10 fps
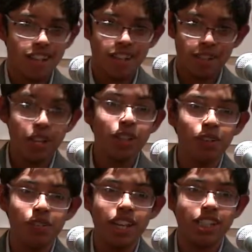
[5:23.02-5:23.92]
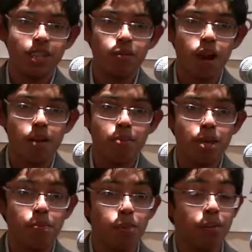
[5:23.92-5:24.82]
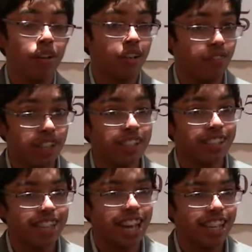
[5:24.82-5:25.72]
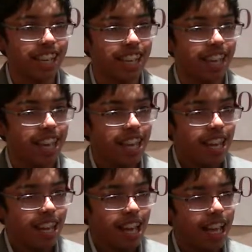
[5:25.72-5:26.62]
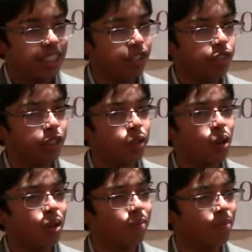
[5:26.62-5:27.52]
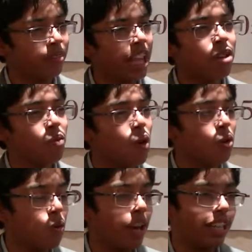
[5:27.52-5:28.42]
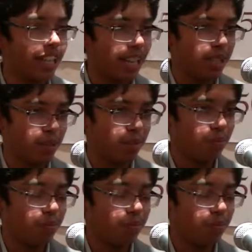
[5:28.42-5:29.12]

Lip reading: Another reason why people put risk-taking as a resort they won't quite get to.